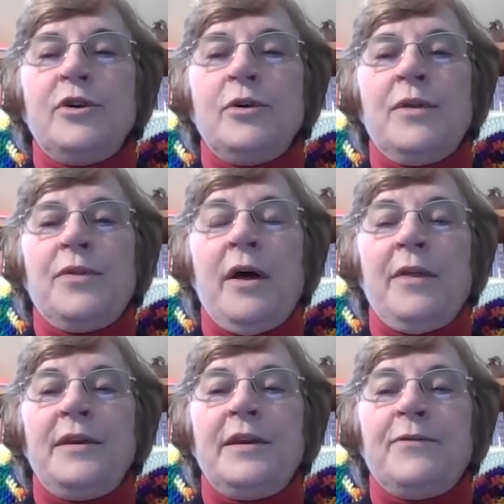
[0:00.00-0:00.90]
you with all
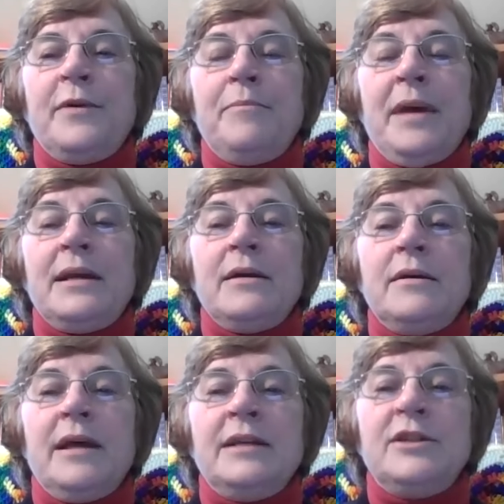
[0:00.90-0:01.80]
the different
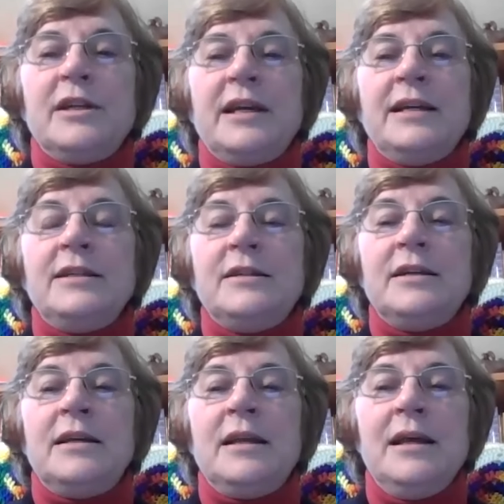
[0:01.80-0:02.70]
medical
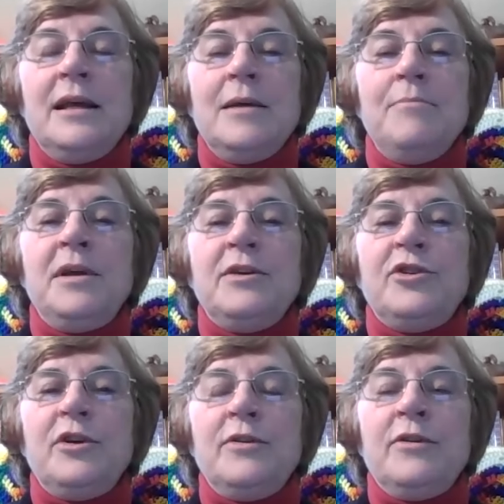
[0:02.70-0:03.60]
education
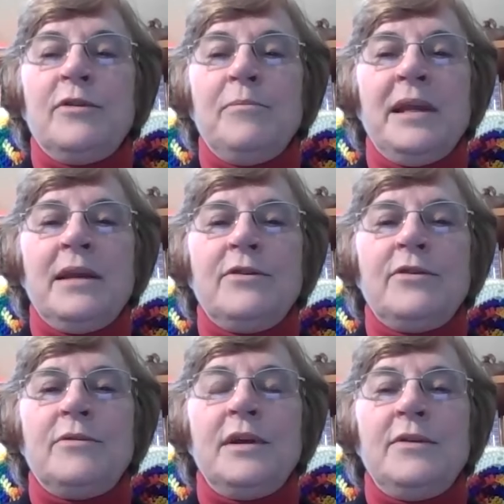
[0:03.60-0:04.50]
missions
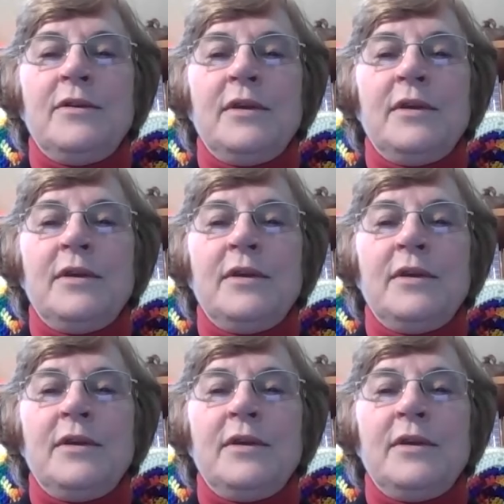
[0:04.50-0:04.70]
ministries